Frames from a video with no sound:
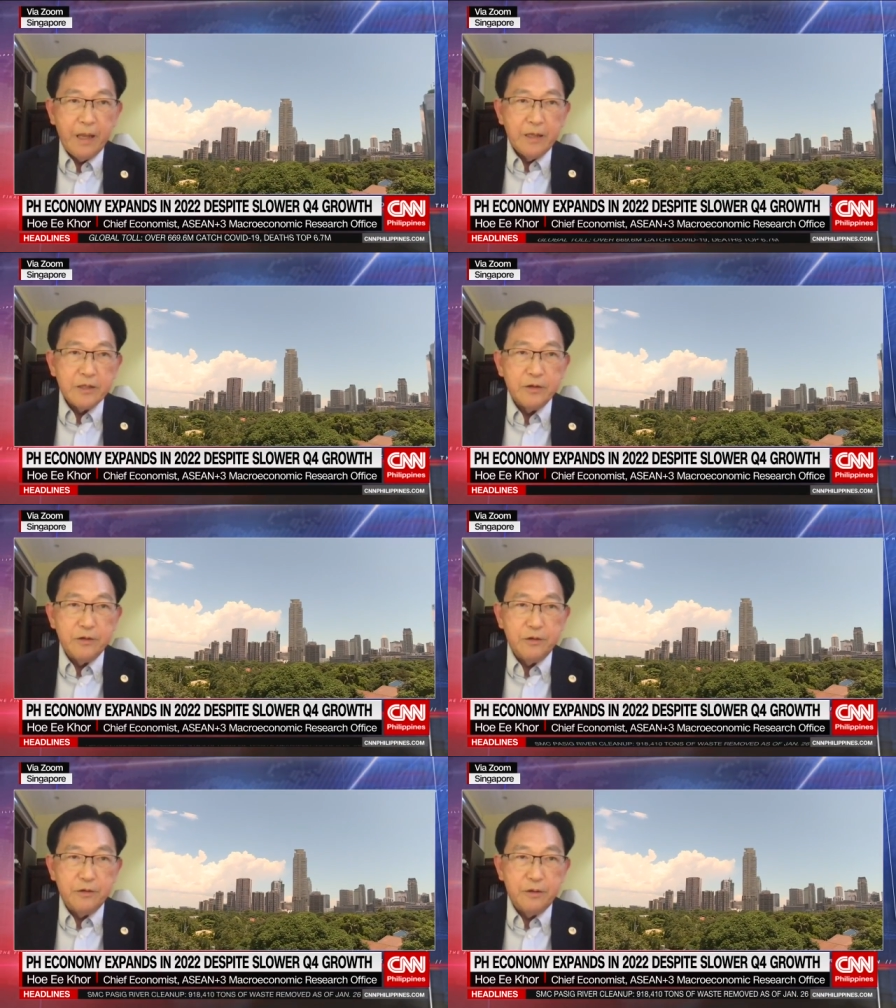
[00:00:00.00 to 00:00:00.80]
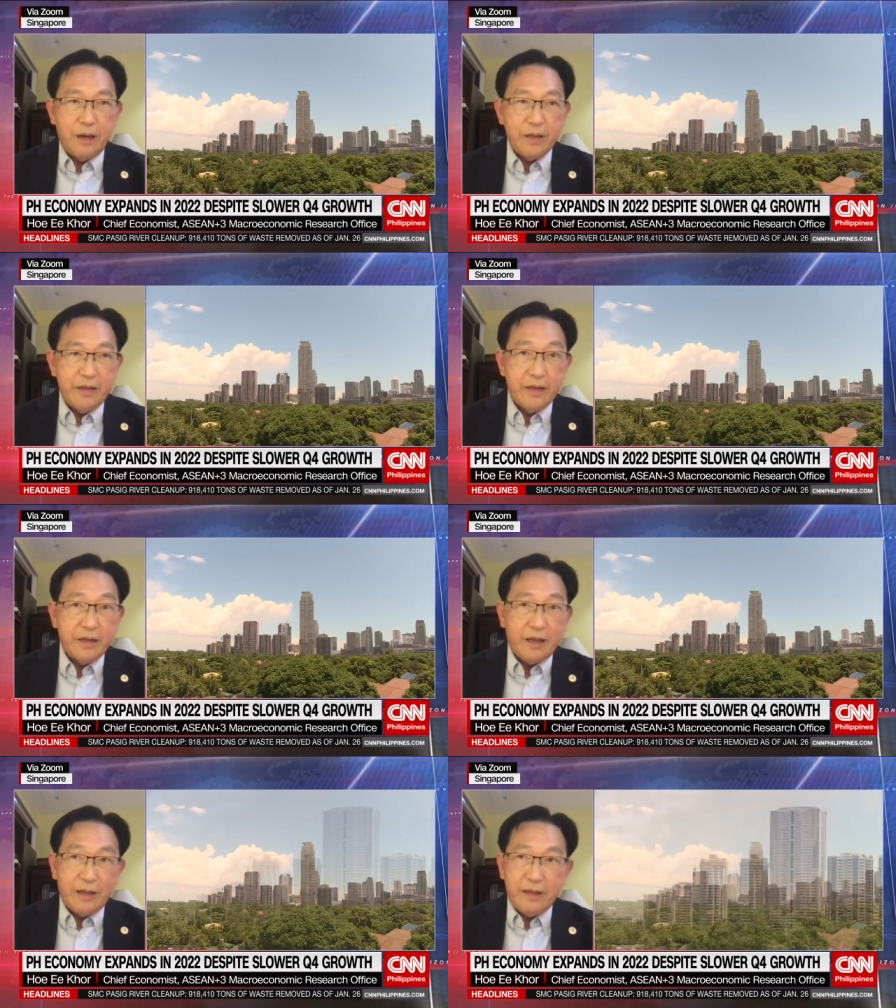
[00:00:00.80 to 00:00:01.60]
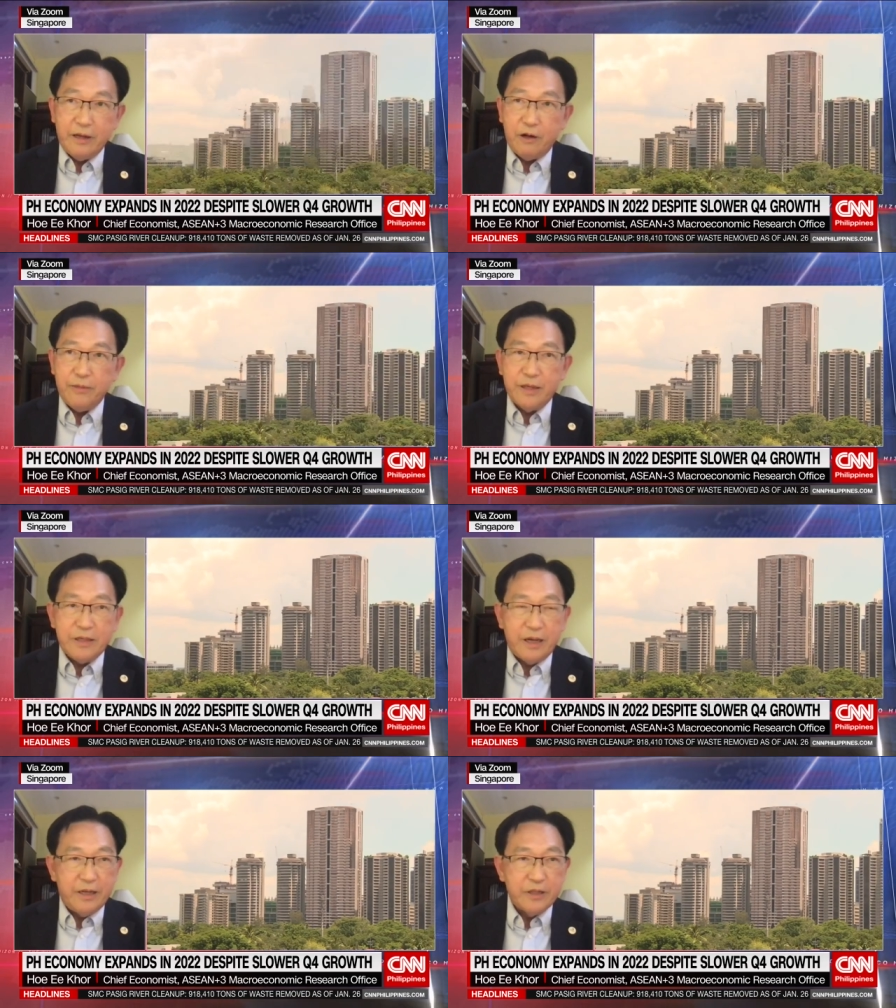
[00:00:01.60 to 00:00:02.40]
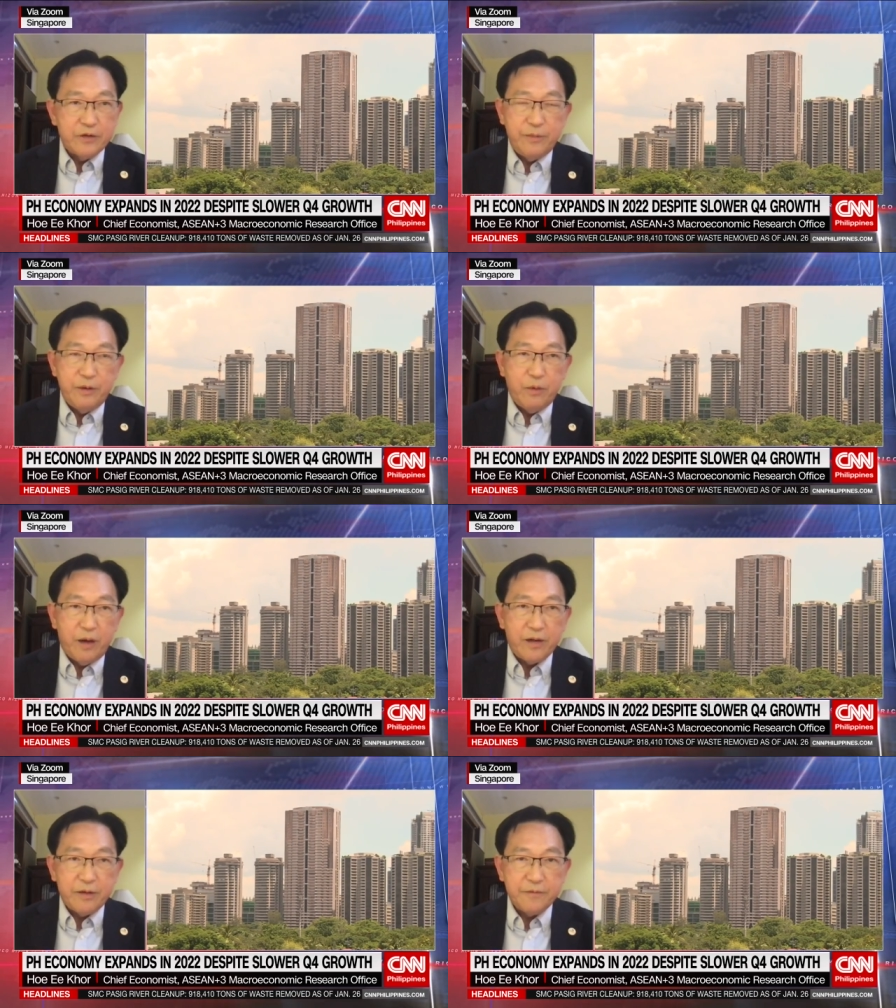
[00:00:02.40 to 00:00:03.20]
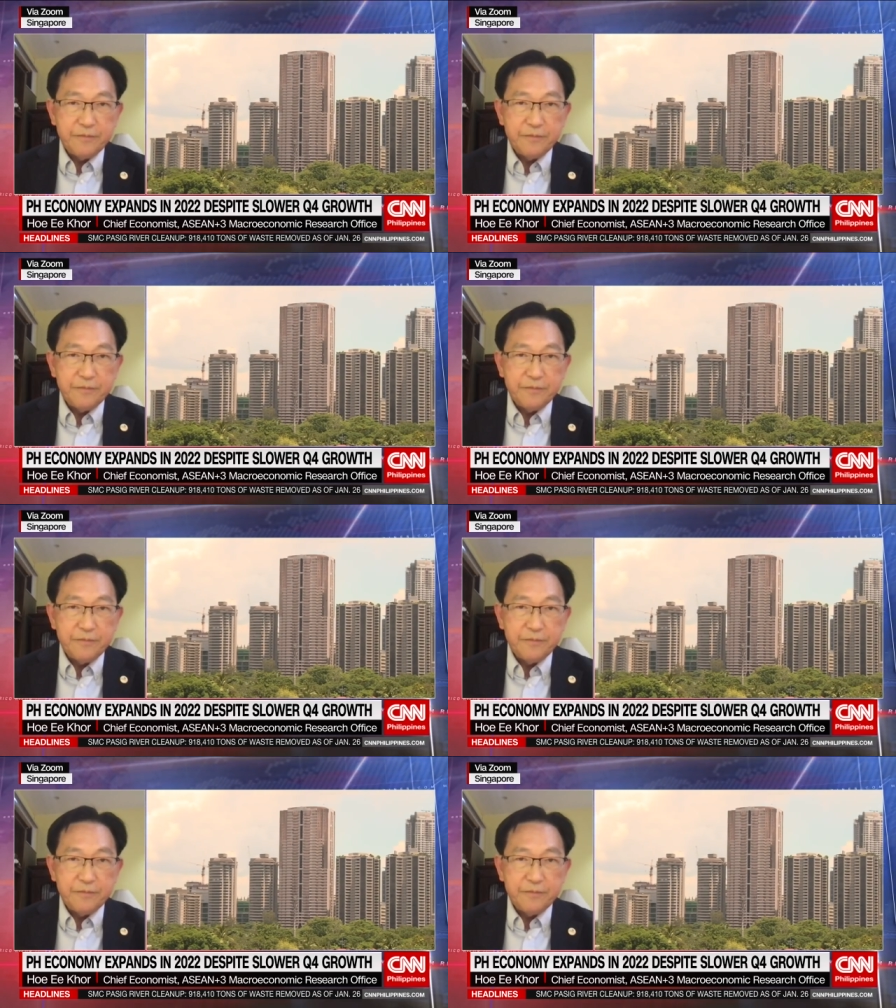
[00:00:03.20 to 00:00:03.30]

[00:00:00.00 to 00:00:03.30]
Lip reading: So I think the economy has done extremely well.